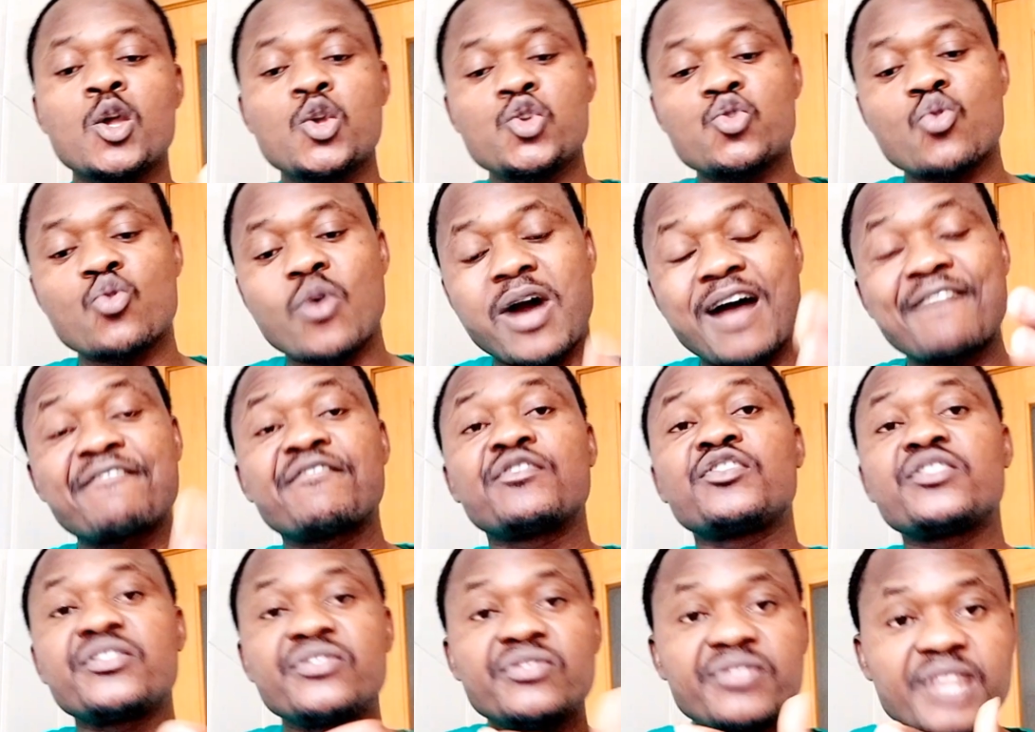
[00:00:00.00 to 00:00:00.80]
You
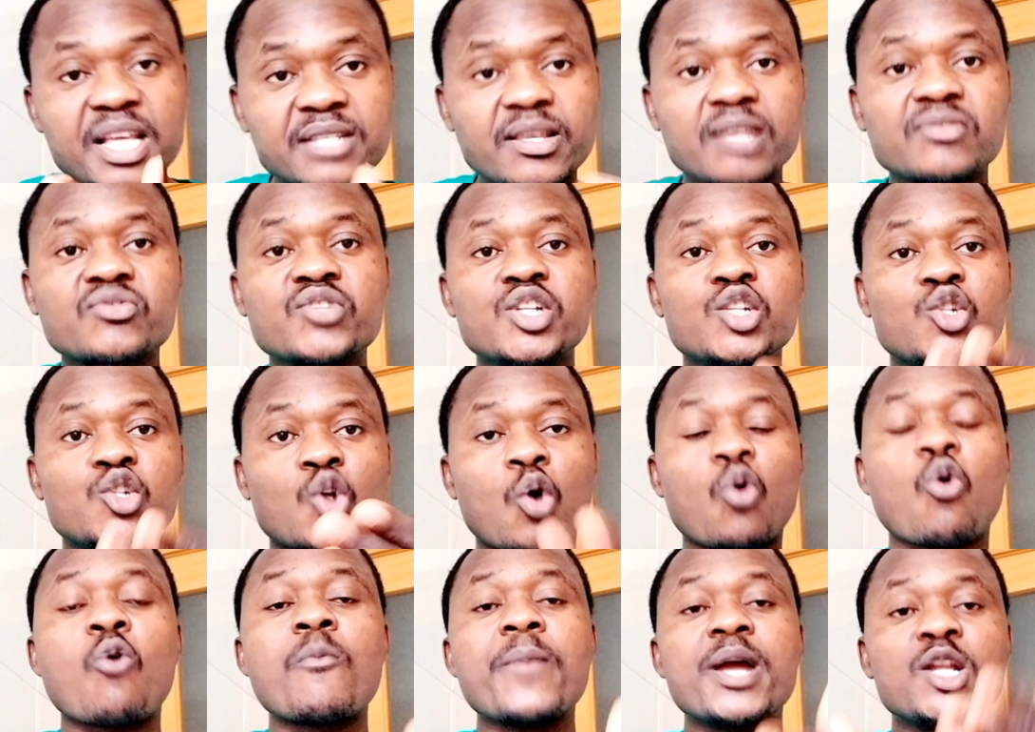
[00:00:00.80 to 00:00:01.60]
have necessary
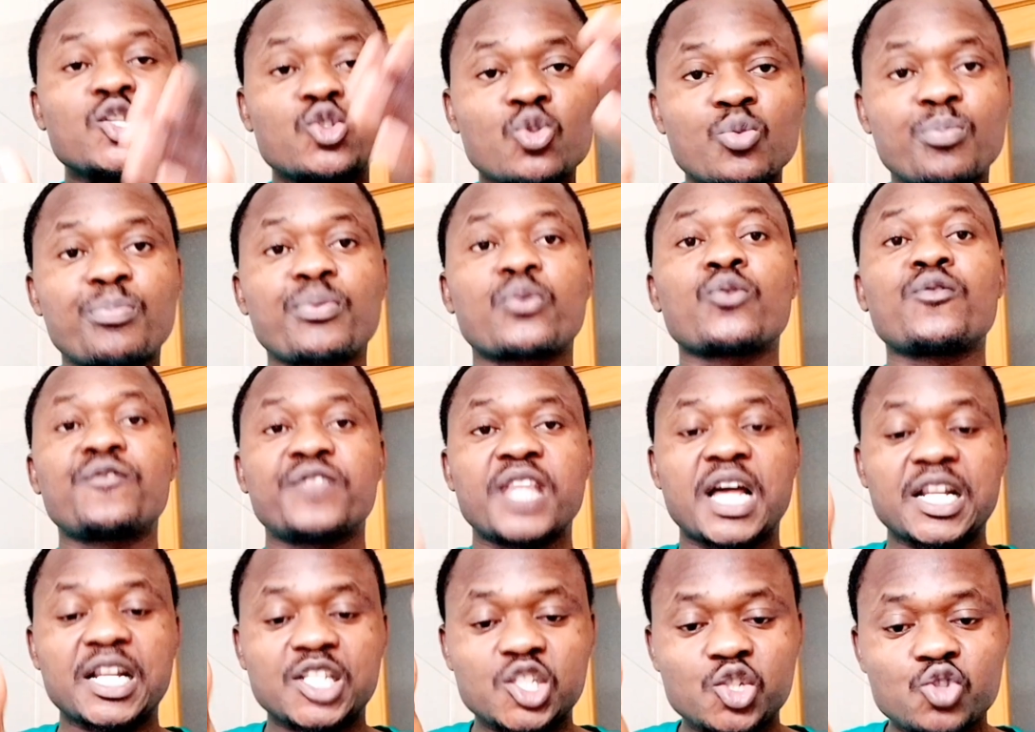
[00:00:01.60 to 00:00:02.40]
document to prove
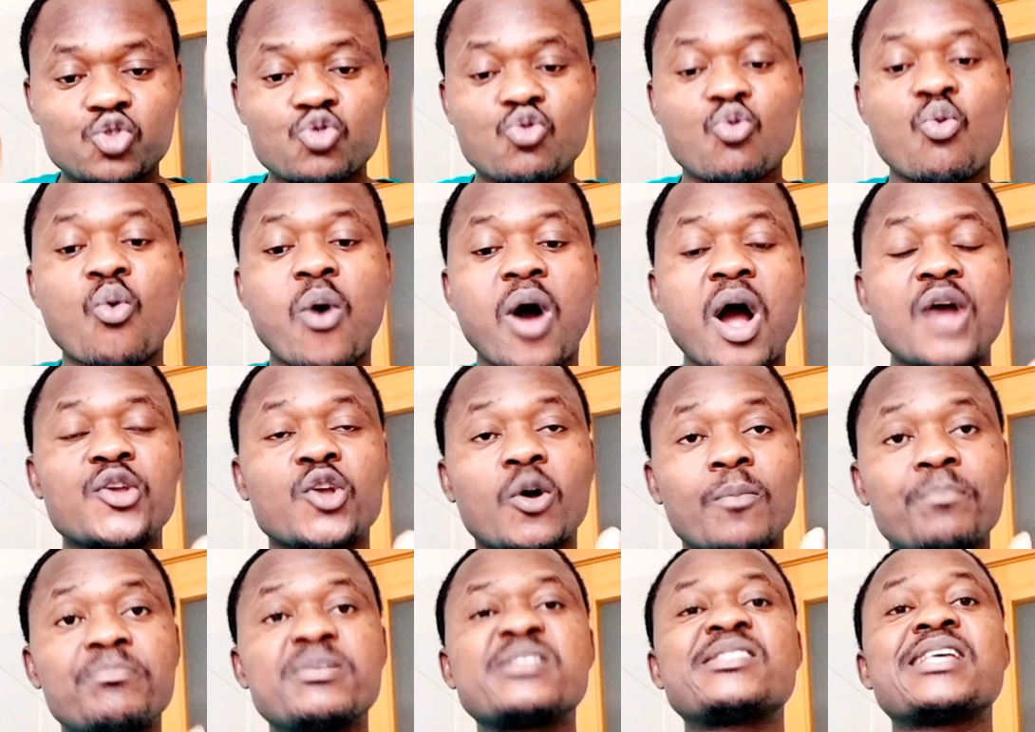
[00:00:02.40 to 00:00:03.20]
that
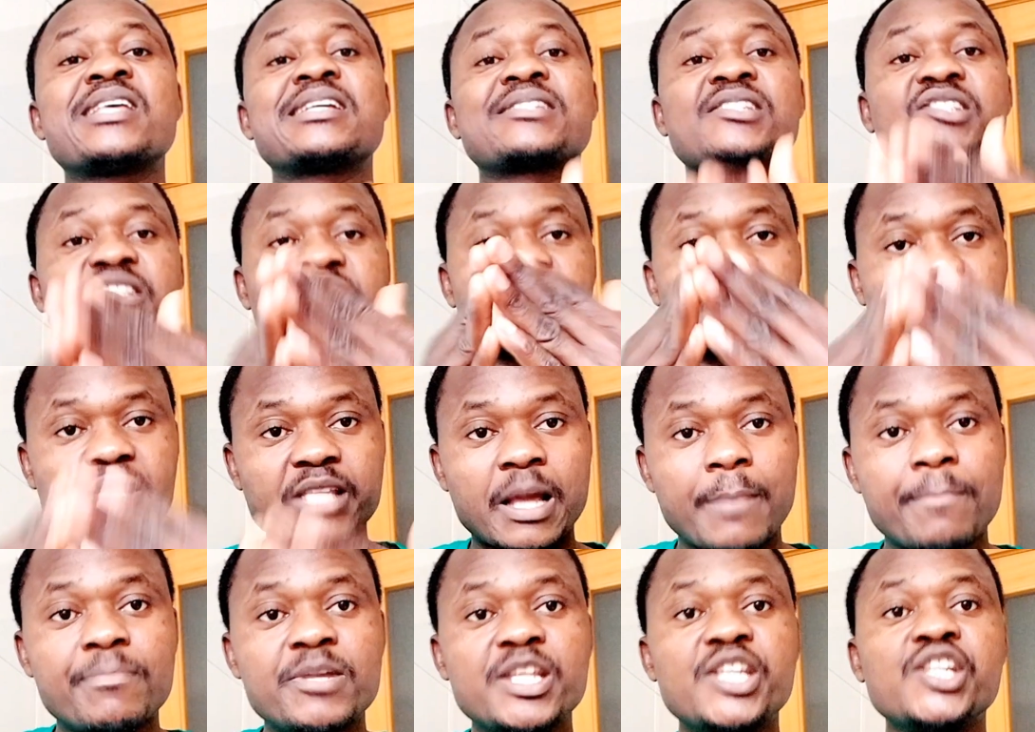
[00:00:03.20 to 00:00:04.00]
your business is
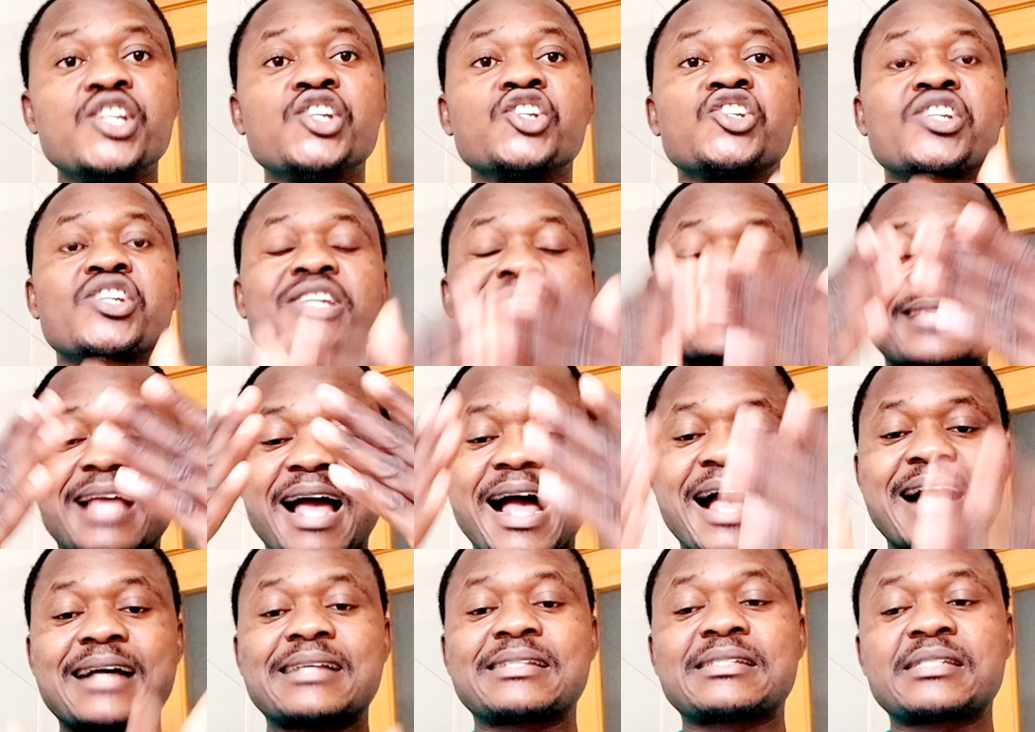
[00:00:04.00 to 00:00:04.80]
established. It
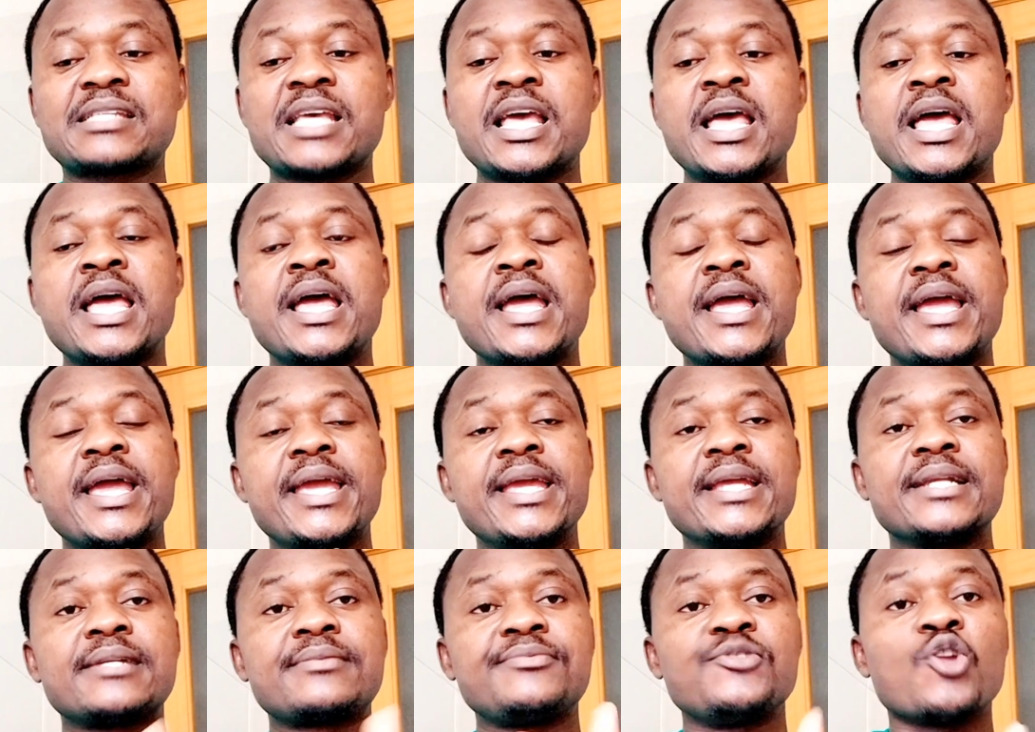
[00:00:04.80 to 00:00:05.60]
has
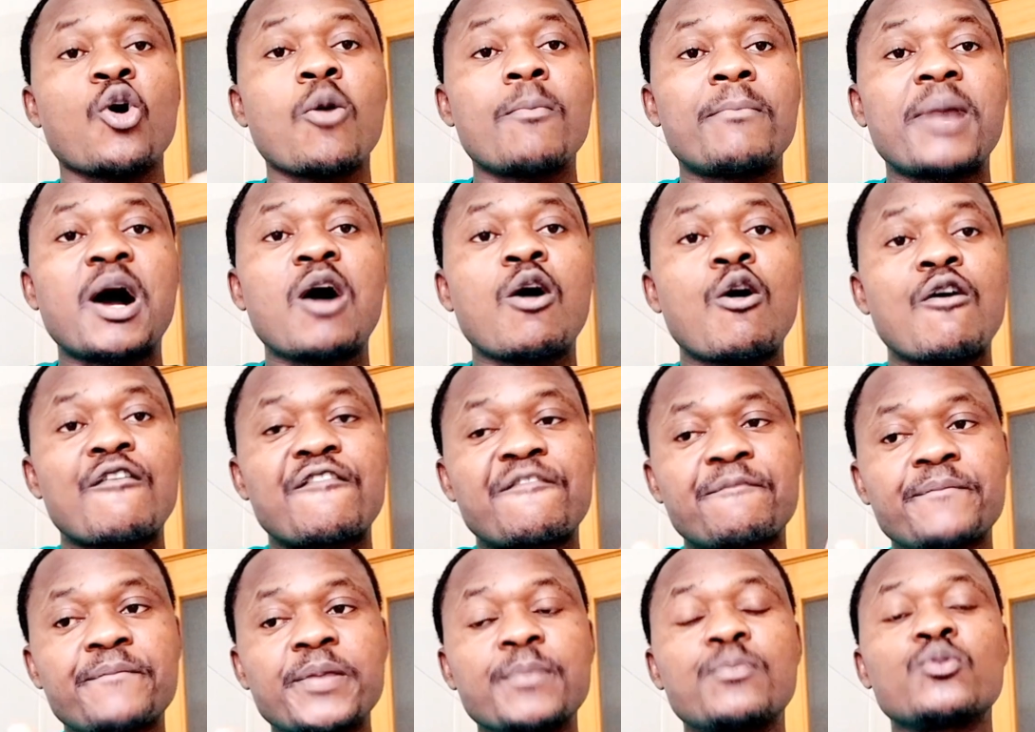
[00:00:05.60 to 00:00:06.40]
a number
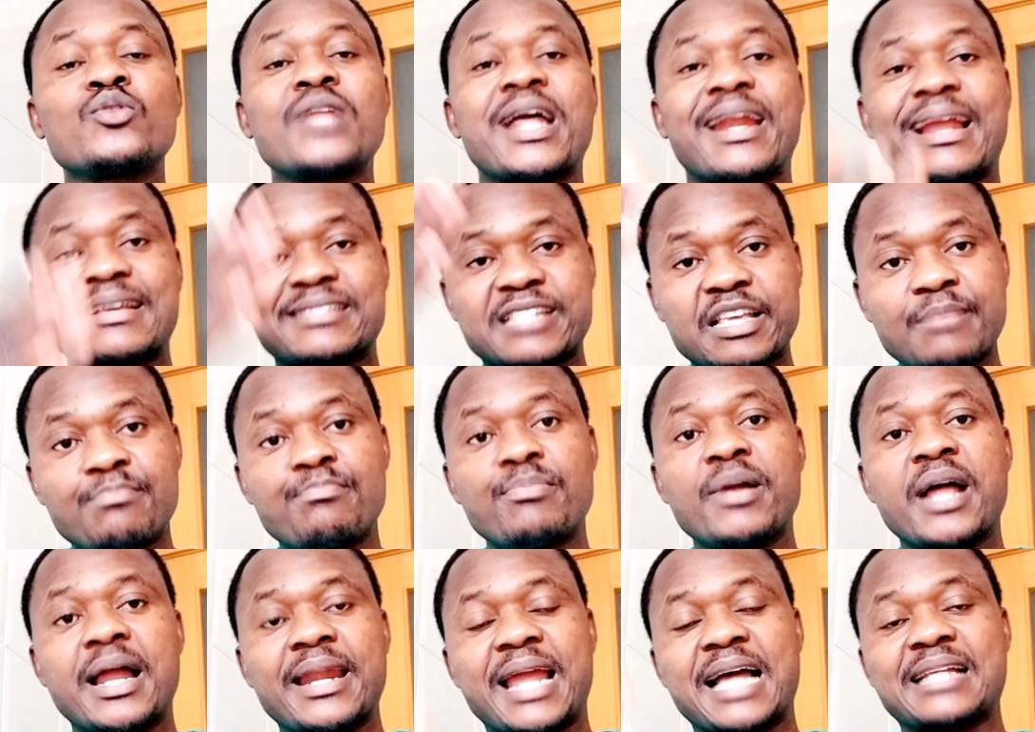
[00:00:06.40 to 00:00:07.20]
of people that
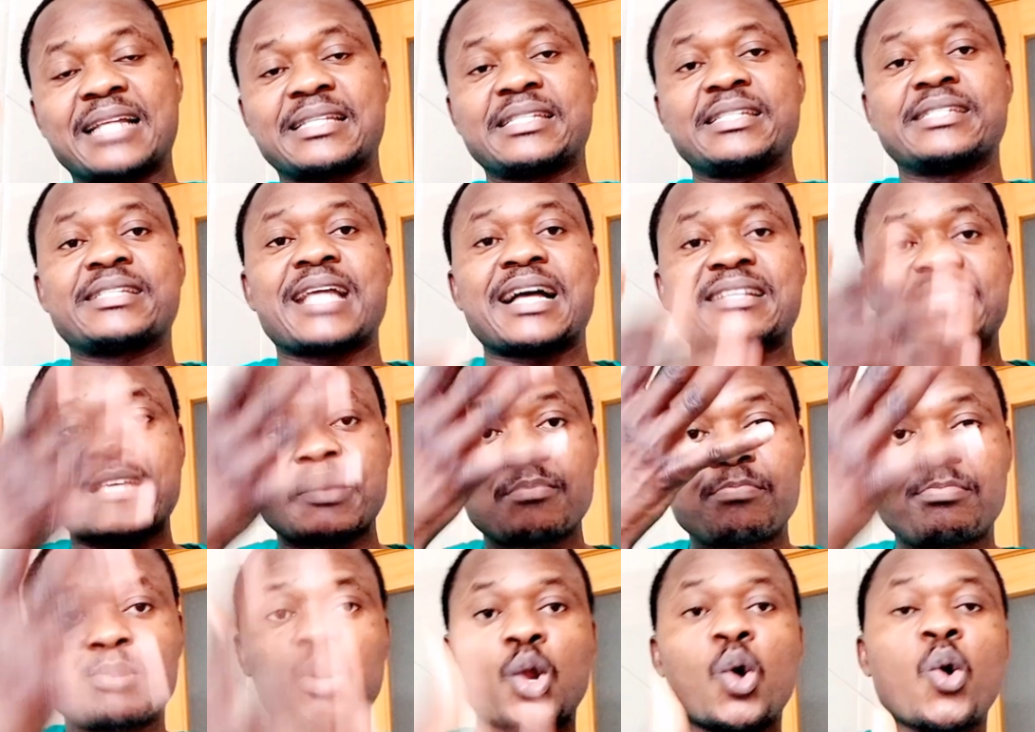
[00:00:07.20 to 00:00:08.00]
it has
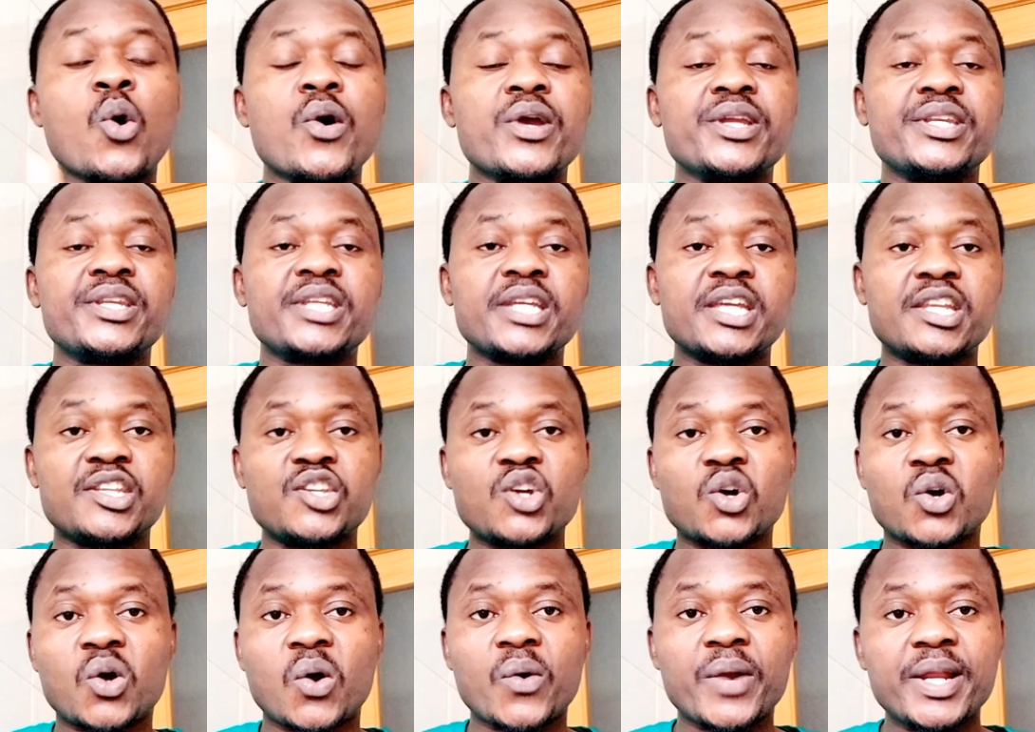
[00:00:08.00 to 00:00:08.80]
employed in
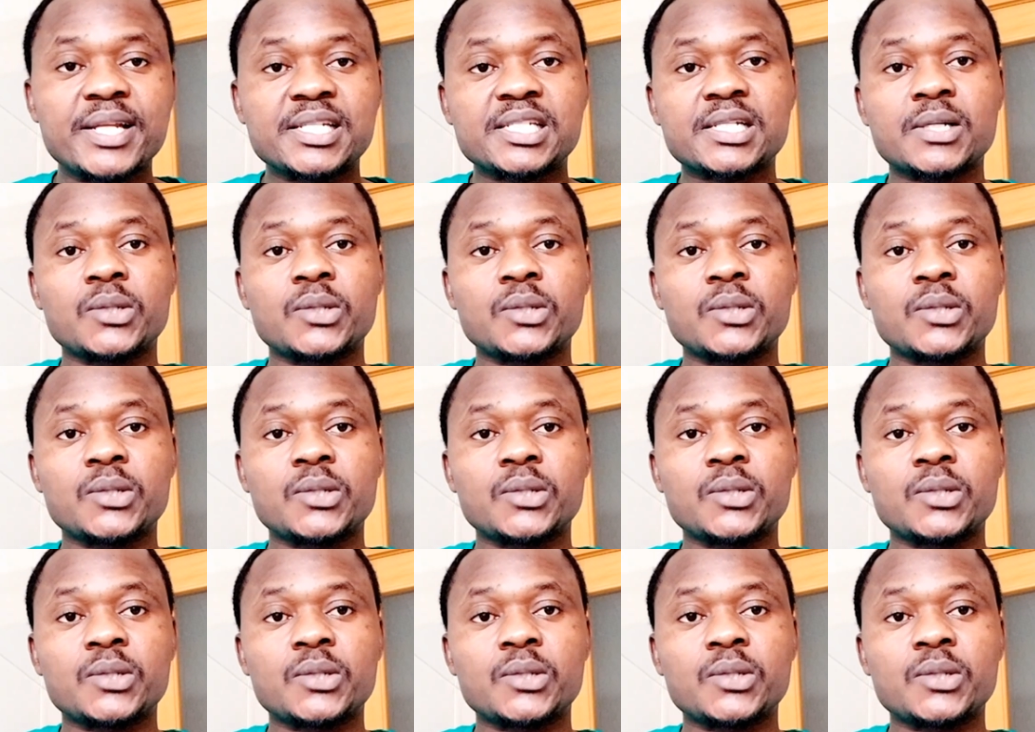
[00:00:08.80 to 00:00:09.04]
your current